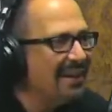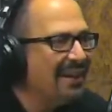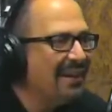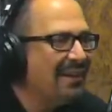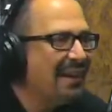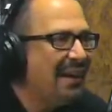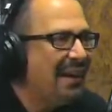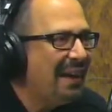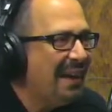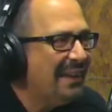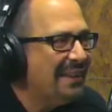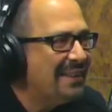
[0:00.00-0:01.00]
Okay,
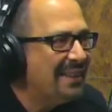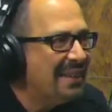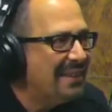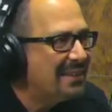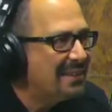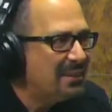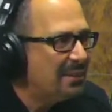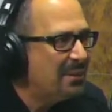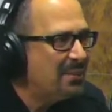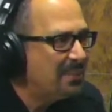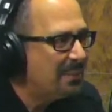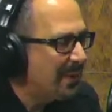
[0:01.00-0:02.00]
and so
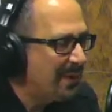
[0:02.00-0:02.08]
you played